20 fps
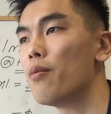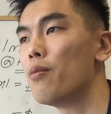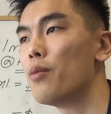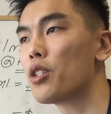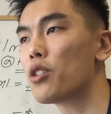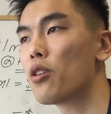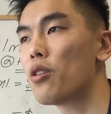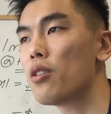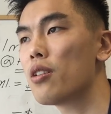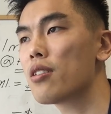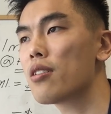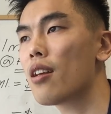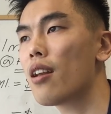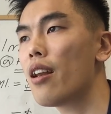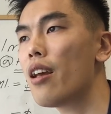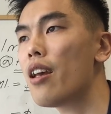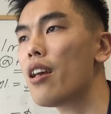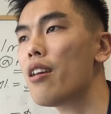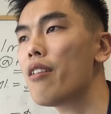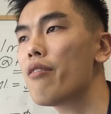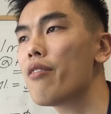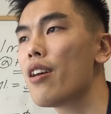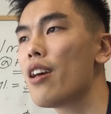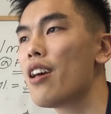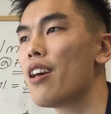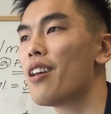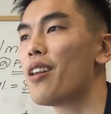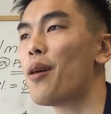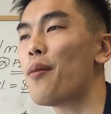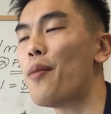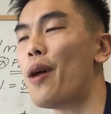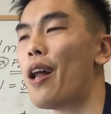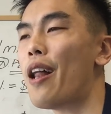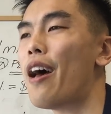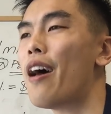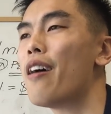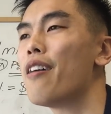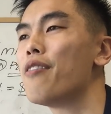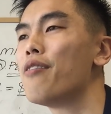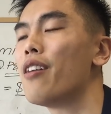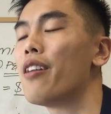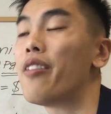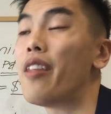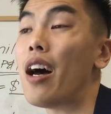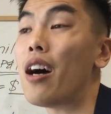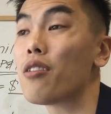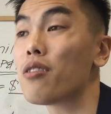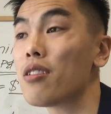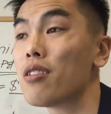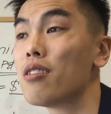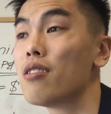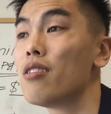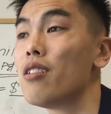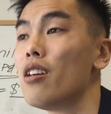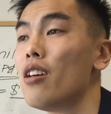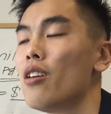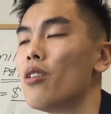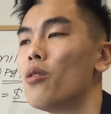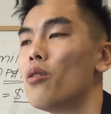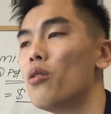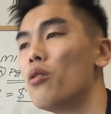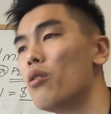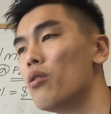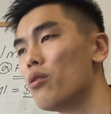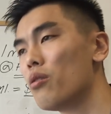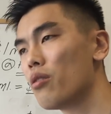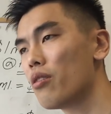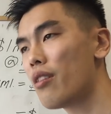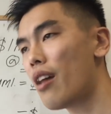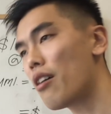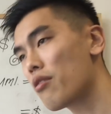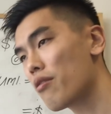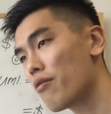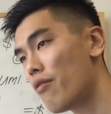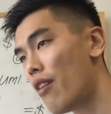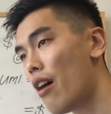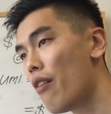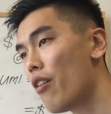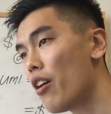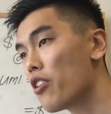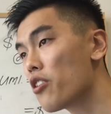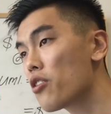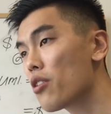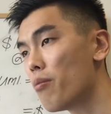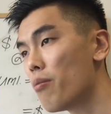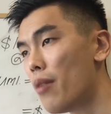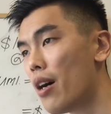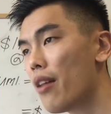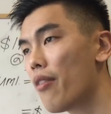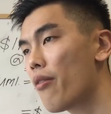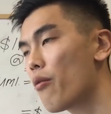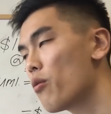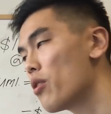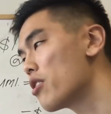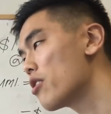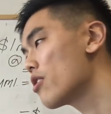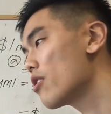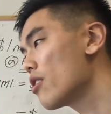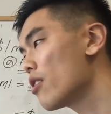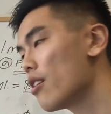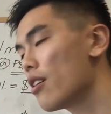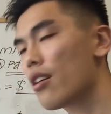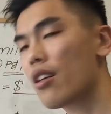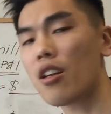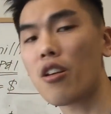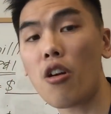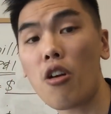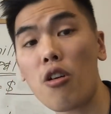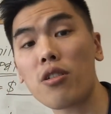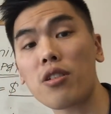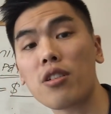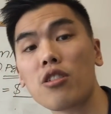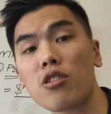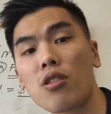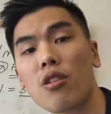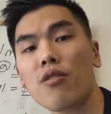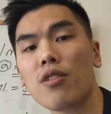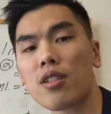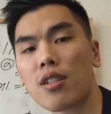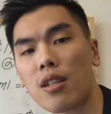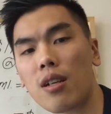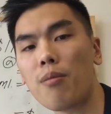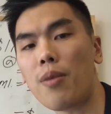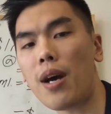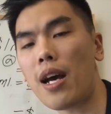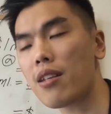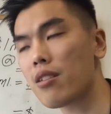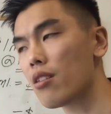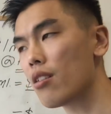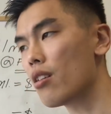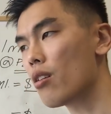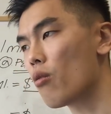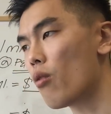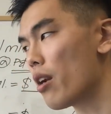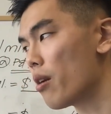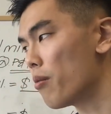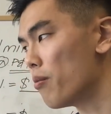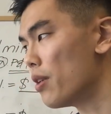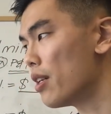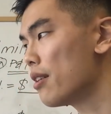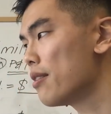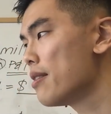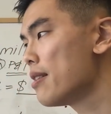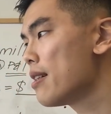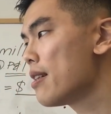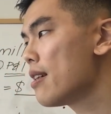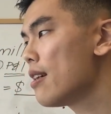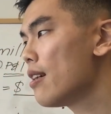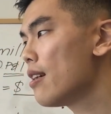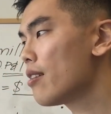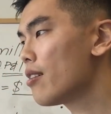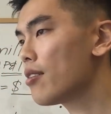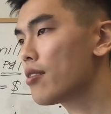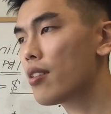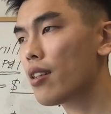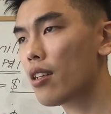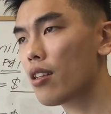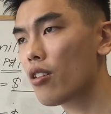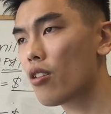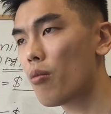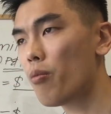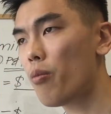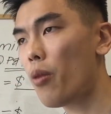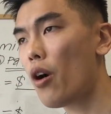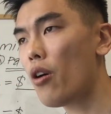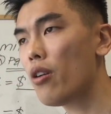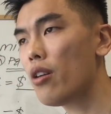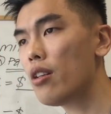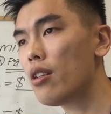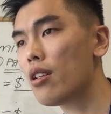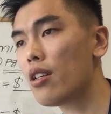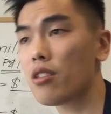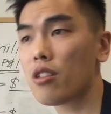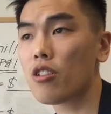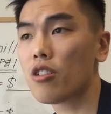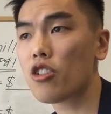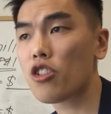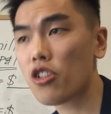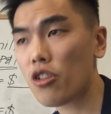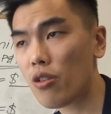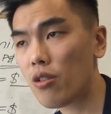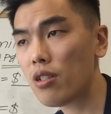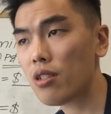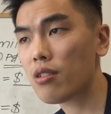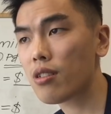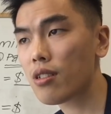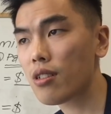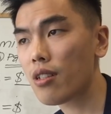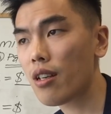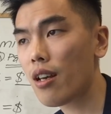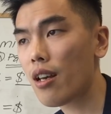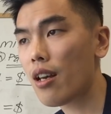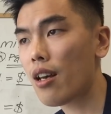maternity leave, they might have $1,000 or $1,500 a month, which can hurt the servicing capacity quite a bit. The second component is insurance.